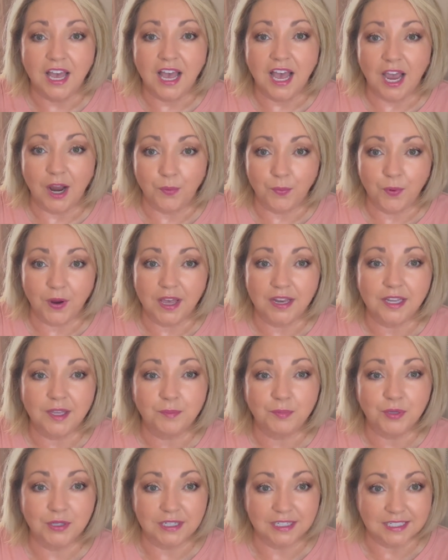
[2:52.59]
I read it,
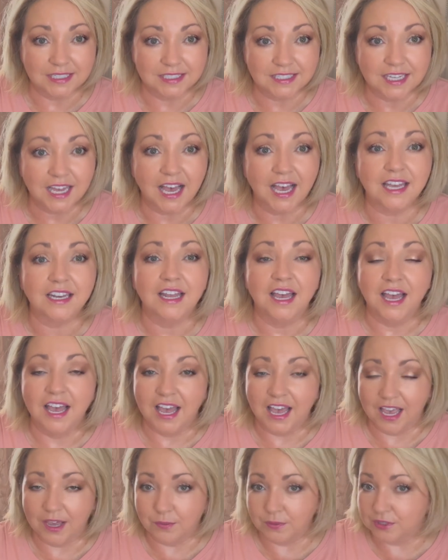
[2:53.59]
put it aside,
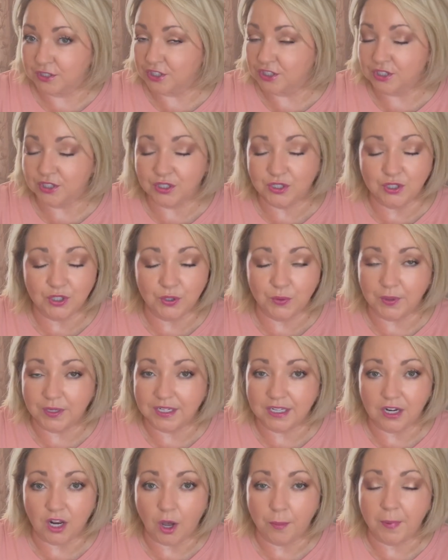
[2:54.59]
and was just doing
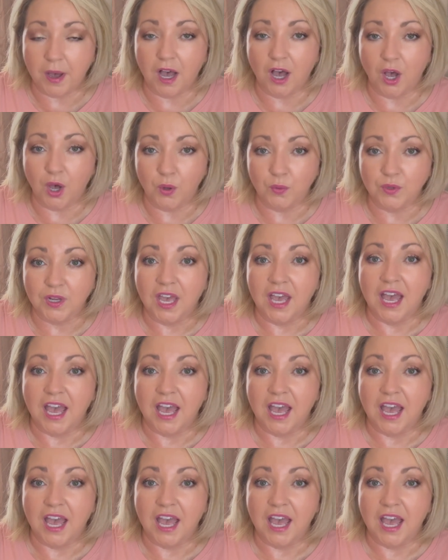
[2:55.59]
it on my own,